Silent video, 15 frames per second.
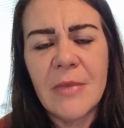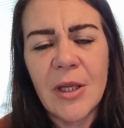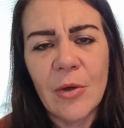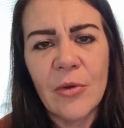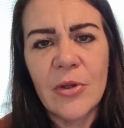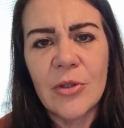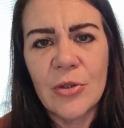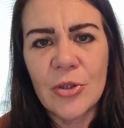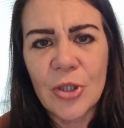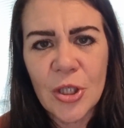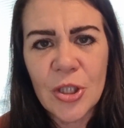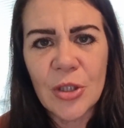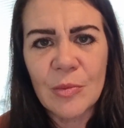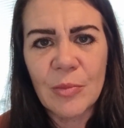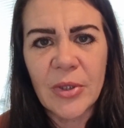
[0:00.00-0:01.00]
healthy
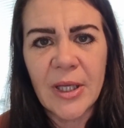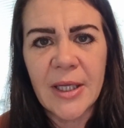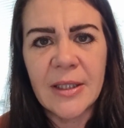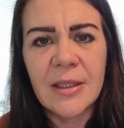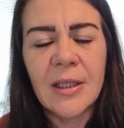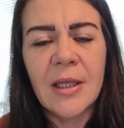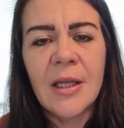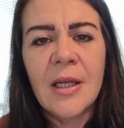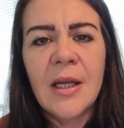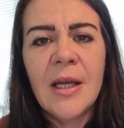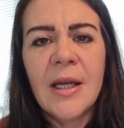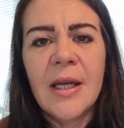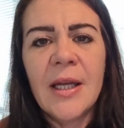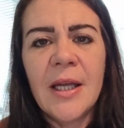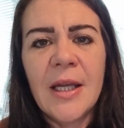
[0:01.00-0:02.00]
nutrition plan,
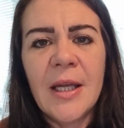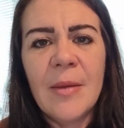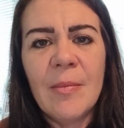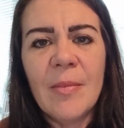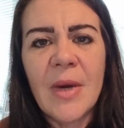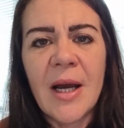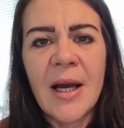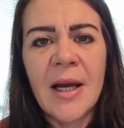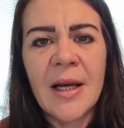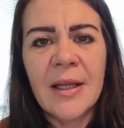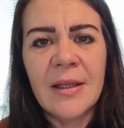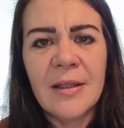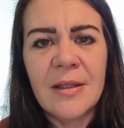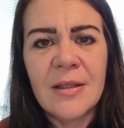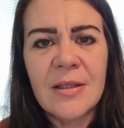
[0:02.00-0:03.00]

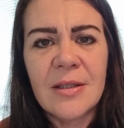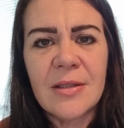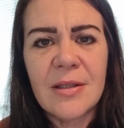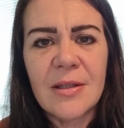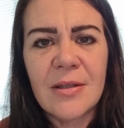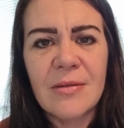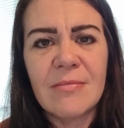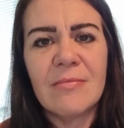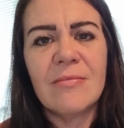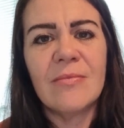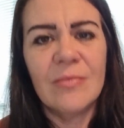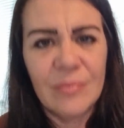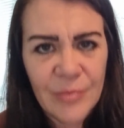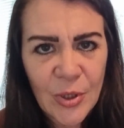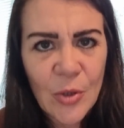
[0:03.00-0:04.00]
and
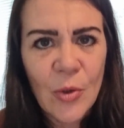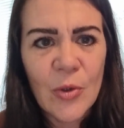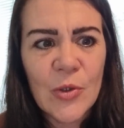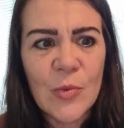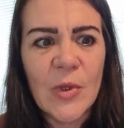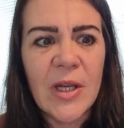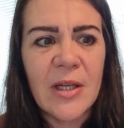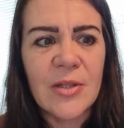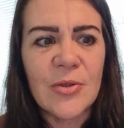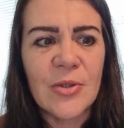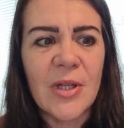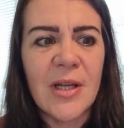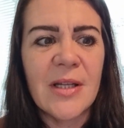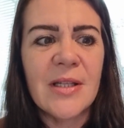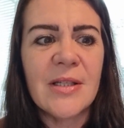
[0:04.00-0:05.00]
because we
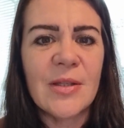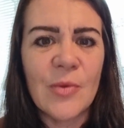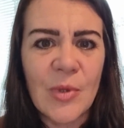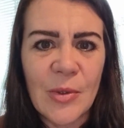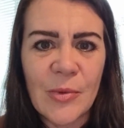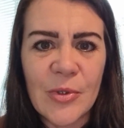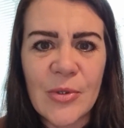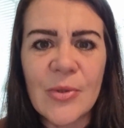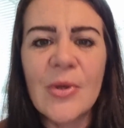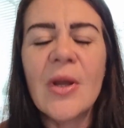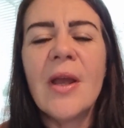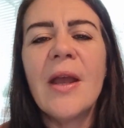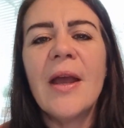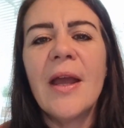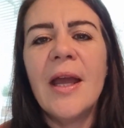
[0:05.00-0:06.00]
exercise the way we do,
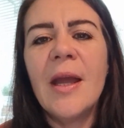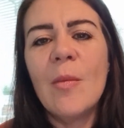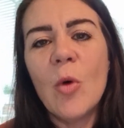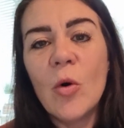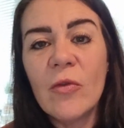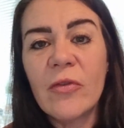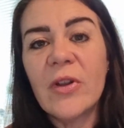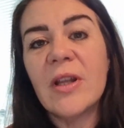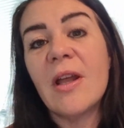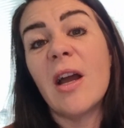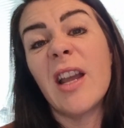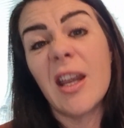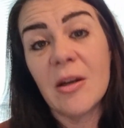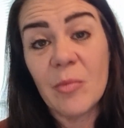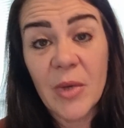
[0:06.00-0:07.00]
hopefully
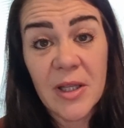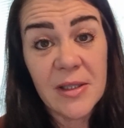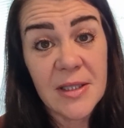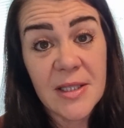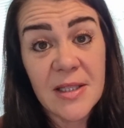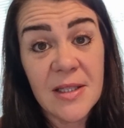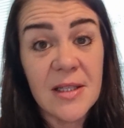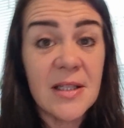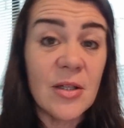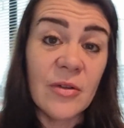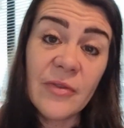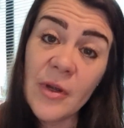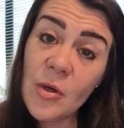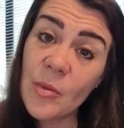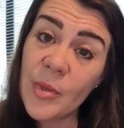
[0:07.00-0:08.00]
that kind of balances
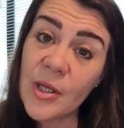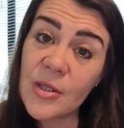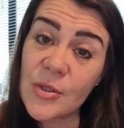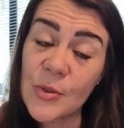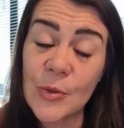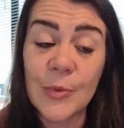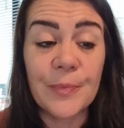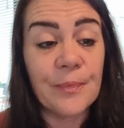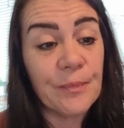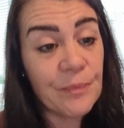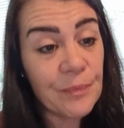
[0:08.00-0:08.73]
itself out a bit. So